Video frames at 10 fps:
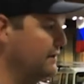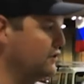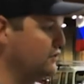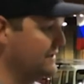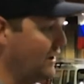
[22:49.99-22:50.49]

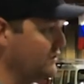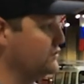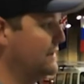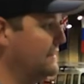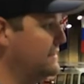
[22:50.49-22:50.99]
You can
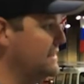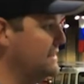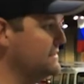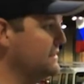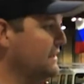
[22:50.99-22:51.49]
also get
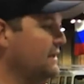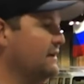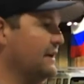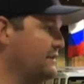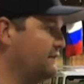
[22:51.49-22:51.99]
these
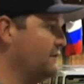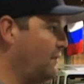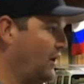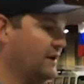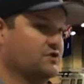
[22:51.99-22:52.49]
in different
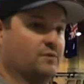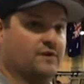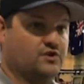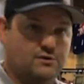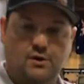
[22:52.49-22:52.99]
markets with
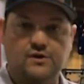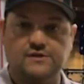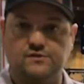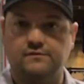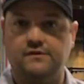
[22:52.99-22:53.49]
a turbo
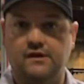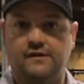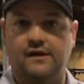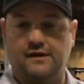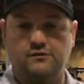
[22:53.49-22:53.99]
diesel,
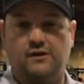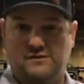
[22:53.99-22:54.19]
uh,